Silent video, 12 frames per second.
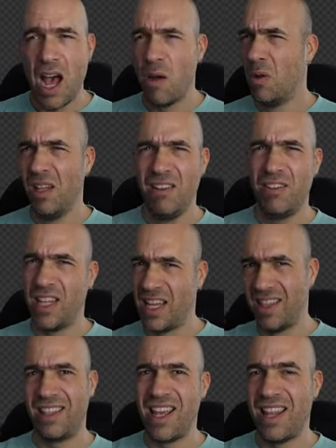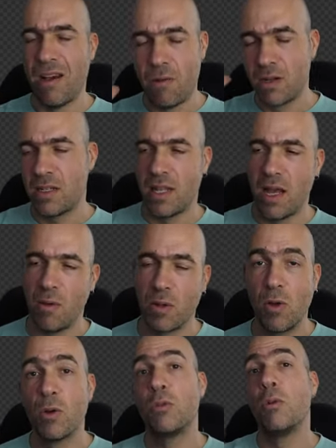I will leave it at the 10 hours and I
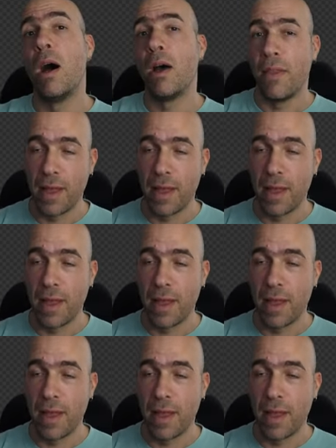will go to